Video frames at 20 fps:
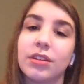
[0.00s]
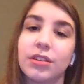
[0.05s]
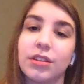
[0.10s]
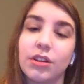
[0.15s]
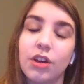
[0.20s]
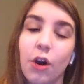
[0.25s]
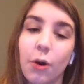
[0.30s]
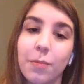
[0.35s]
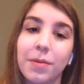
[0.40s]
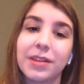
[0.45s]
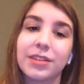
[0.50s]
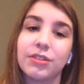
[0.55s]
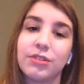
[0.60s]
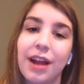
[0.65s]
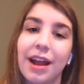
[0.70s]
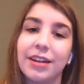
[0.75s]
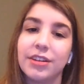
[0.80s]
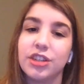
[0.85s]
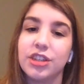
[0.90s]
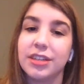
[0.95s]
coping
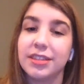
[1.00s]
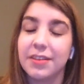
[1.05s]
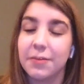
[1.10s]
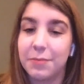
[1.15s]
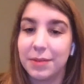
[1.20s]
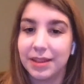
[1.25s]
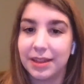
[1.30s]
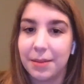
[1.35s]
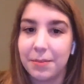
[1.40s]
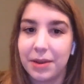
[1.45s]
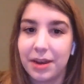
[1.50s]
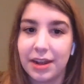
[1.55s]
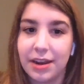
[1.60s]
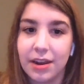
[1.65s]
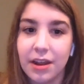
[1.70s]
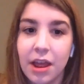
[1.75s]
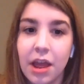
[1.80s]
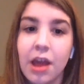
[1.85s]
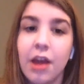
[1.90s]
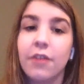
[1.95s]
strategies have been limited.
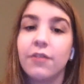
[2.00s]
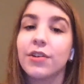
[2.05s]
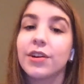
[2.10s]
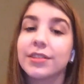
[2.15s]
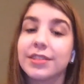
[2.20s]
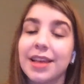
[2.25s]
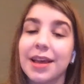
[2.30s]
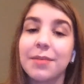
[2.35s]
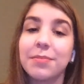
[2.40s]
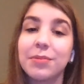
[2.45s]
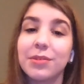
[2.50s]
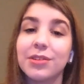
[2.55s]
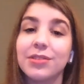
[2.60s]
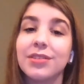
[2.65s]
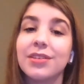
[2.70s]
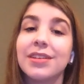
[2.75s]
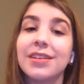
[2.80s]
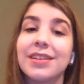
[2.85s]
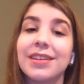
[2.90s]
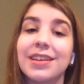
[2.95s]
For
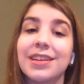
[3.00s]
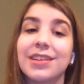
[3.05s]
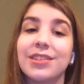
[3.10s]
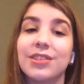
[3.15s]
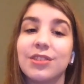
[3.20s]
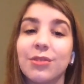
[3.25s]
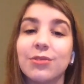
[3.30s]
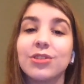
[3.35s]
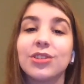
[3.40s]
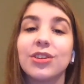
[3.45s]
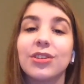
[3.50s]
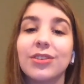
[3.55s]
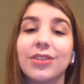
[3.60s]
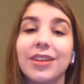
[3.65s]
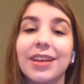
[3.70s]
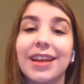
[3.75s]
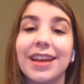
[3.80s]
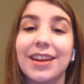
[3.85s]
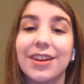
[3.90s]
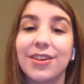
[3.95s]
example, social
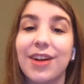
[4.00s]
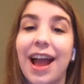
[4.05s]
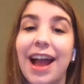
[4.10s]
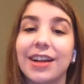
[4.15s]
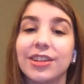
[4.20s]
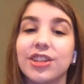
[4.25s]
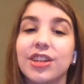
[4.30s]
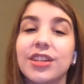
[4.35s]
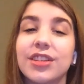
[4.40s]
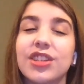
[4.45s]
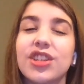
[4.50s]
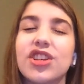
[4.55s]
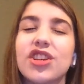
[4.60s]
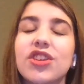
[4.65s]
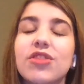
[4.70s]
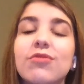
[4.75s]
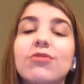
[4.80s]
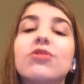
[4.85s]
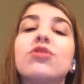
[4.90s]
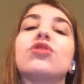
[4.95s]
interaction is a
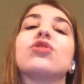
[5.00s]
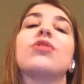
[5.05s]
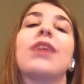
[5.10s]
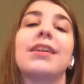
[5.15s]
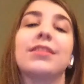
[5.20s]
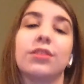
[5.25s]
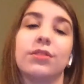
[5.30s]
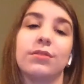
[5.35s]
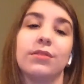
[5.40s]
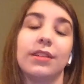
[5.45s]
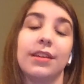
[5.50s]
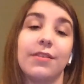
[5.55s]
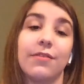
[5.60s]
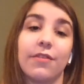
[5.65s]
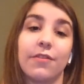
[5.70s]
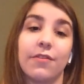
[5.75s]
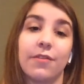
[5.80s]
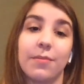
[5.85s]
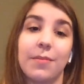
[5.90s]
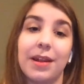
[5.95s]
huge stress
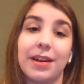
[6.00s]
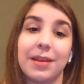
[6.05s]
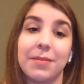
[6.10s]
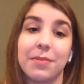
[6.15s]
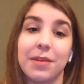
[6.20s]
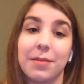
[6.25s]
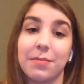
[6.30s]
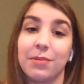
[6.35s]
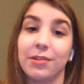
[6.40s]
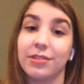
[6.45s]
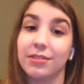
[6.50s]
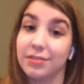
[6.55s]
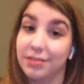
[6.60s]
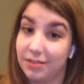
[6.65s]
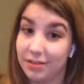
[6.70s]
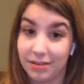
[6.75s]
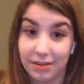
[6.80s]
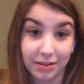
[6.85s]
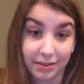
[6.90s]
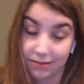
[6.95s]
reliever for many people.
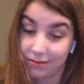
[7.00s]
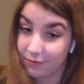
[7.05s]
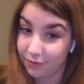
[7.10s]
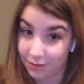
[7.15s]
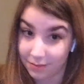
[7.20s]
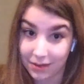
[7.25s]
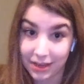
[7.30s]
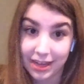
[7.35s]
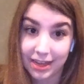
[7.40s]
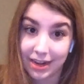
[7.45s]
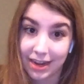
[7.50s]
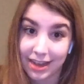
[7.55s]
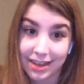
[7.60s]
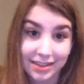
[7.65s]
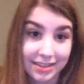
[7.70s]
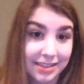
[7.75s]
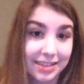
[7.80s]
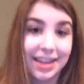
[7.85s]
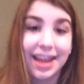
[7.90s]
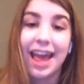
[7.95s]
For me, it
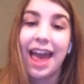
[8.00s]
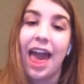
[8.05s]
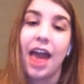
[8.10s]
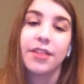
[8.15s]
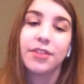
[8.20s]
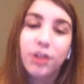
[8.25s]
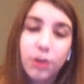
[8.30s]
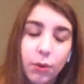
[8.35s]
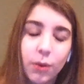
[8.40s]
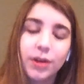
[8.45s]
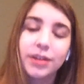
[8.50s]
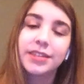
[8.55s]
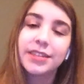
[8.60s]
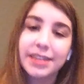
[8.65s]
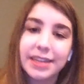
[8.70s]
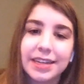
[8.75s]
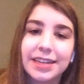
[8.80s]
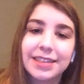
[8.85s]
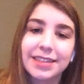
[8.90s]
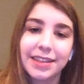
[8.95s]
is, and the
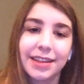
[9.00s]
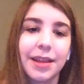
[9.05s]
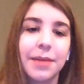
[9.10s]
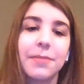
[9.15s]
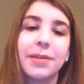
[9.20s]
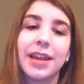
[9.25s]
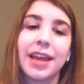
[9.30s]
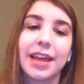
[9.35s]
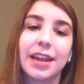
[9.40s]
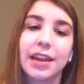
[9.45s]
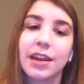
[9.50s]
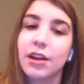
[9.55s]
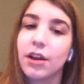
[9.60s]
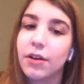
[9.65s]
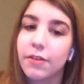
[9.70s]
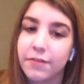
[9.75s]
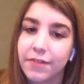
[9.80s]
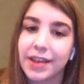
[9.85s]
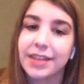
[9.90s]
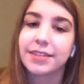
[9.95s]
quarantine has eliminated
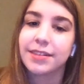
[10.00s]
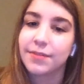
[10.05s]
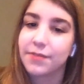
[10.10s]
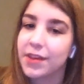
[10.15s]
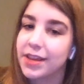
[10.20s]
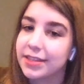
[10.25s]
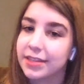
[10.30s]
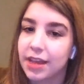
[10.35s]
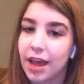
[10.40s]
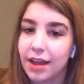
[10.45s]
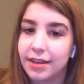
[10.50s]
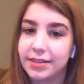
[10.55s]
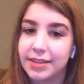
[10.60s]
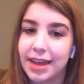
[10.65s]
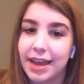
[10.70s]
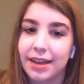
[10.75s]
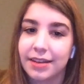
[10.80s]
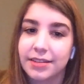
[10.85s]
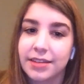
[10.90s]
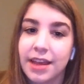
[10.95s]
face to face
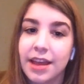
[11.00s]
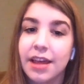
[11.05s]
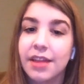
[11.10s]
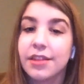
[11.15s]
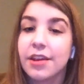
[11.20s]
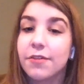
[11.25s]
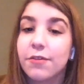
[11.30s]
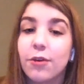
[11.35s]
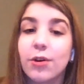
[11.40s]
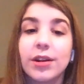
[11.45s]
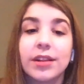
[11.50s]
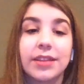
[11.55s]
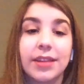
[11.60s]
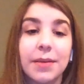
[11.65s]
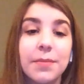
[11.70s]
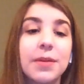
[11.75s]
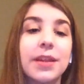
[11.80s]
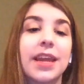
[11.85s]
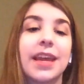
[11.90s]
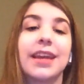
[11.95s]
contact, therefore,
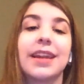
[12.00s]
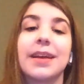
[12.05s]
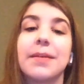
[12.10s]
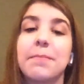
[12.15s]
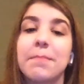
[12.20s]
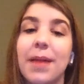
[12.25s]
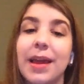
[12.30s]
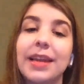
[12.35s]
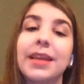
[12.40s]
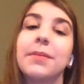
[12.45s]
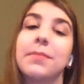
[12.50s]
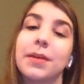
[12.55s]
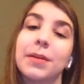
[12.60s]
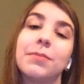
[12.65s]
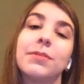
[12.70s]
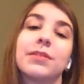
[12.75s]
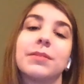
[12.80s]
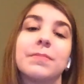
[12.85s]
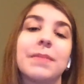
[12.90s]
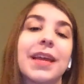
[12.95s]
eliminating many
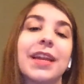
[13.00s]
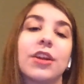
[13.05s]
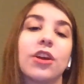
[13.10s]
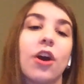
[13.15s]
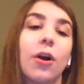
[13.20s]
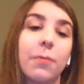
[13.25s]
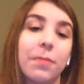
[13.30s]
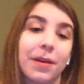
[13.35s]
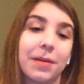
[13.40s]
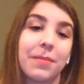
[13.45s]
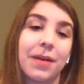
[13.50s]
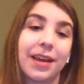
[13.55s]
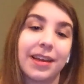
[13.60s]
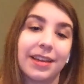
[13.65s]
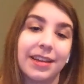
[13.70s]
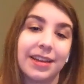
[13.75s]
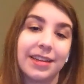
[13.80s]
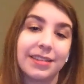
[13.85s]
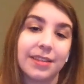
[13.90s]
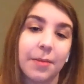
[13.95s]
people's main coping
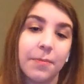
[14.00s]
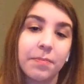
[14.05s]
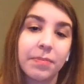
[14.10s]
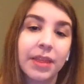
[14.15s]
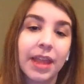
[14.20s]
mechanism.